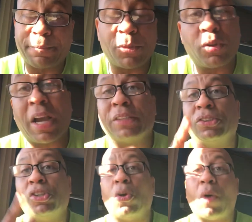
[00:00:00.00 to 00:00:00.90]
You guys
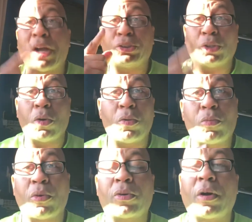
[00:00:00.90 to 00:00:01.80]
know I don't work